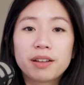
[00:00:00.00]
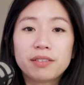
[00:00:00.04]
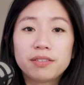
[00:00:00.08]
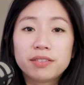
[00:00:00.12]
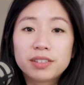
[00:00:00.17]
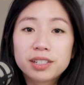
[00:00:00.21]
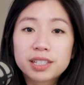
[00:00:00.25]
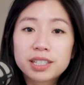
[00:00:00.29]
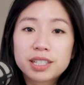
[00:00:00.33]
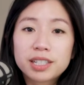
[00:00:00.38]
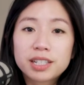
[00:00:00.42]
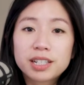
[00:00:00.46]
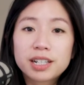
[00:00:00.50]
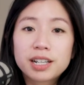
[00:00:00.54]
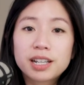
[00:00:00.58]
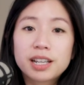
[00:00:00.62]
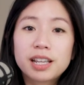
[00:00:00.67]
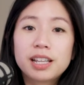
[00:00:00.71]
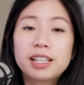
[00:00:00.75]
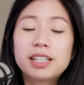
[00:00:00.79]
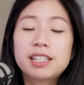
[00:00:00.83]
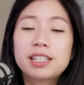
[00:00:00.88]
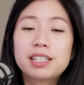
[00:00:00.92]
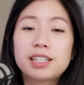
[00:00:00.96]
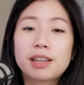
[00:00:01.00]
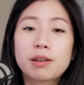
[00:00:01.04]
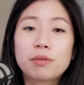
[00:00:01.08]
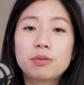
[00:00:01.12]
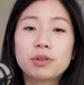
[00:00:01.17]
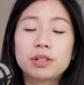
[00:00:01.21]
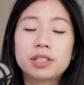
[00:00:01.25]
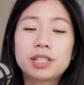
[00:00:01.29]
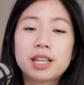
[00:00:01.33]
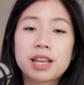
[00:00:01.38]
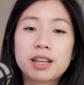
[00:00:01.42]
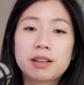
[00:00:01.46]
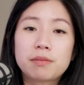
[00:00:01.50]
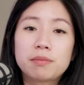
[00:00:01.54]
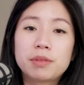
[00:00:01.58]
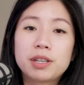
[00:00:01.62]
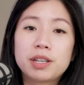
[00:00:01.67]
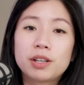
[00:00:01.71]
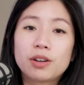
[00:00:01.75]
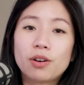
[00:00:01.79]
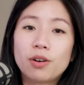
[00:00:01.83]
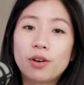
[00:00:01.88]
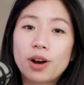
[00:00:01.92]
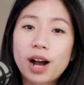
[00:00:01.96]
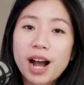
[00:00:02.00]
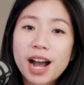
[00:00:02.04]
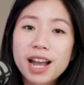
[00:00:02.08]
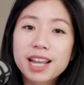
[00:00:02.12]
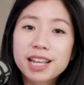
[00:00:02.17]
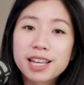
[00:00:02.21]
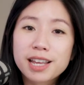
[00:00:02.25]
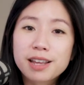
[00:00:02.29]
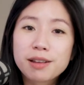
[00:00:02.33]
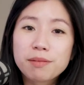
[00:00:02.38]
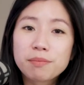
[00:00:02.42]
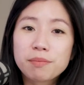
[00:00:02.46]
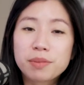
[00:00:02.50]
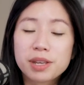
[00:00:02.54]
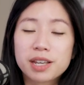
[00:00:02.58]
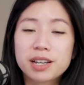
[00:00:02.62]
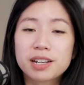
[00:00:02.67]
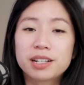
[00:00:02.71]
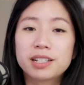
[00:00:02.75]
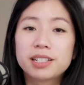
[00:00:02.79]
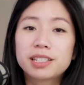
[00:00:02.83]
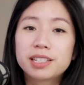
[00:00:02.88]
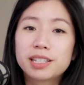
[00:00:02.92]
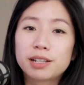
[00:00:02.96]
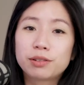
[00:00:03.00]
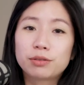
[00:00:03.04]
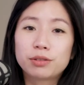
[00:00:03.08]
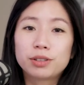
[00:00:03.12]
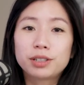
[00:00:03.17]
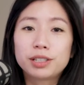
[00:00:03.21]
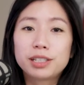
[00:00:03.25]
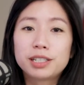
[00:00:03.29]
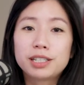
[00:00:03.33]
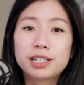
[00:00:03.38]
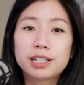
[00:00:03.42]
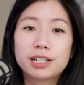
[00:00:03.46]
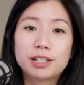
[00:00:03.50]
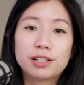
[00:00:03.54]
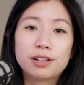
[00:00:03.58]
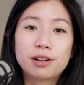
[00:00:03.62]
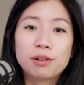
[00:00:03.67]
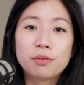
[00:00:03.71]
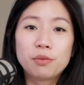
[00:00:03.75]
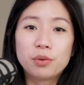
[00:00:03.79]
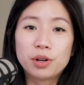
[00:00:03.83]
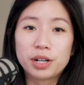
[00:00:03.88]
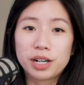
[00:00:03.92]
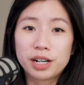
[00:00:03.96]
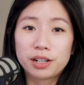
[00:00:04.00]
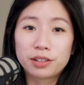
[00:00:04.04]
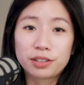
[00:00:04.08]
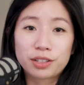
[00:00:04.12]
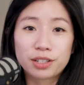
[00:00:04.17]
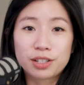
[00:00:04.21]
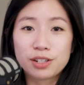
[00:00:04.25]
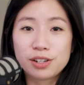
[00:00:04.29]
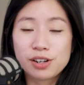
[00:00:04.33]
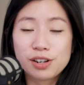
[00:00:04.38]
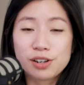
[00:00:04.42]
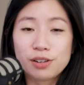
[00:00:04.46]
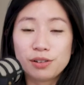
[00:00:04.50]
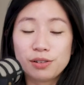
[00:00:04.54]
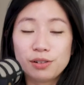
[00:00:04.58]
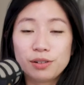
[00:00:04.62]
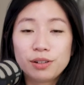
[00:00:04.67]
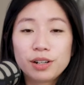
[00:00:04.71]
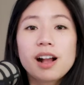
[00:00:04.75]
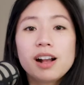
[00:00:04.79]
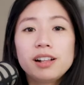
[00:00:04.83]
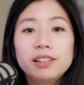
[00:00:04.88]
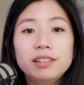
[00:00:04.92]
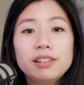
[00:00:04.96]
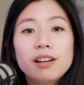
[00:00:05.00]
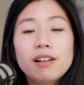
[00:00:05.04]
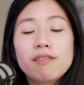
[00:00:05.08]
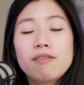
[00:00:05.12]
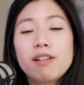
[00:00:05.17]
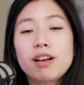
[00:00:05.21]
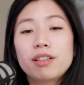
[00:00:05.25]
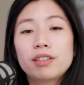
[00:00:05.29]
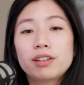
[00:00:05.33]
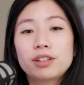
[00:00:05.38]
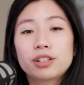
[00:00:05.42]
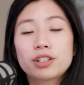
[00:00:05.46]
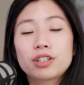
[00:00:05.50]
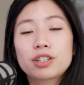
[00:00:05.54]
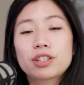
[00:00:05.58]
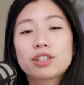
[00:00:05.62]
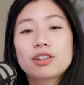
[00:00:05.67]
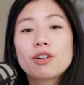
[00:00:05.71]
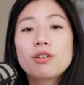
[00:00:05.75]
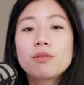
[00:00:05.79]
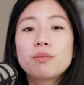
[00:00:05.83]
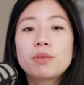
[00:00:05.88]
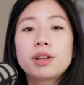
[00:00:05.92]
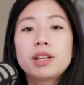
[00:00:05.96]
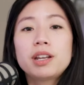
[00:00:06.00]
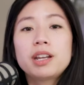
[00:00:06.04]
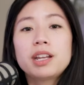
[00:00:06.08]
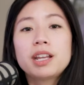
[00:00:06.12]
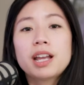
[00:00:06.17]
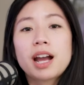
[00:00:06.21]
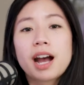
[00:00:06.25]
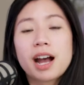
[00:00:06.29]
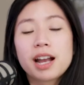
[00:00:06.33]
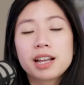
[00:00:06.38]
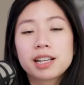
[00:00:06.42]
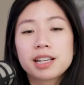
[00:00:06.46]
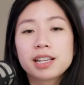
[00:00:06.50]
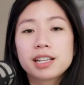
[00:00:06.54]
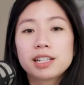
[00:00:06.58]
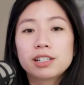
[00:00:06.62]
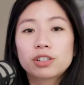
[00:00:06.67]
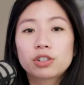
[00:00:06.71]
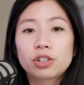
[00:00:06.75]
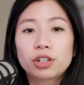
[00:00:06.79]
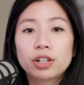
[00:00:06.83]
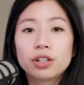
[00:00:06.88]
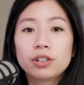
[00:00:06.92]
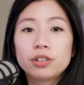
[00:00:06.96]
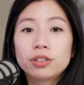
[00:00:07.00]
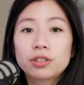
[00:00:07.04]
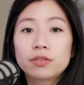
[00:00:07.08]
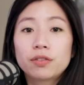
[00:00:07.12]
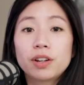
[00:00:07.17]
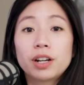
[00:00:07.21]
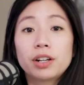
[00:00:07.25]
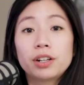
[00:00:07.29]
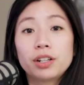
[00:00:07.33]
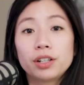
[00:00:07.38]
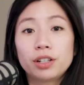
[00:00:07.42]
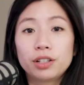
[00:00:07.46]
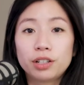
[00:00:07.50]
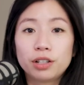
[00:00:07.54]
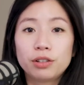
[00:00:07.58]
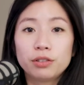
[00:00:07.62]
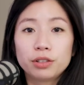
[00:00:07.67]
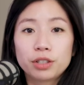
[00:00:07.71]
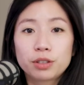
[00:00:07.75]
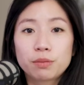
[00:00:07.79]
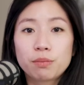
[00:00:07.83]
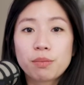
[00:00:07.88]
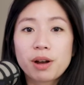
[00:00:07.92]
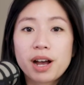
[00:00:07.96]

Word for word: I visited, they would take me go hiking because they really didn't know what else to do. I love that there's so many hiking trails very close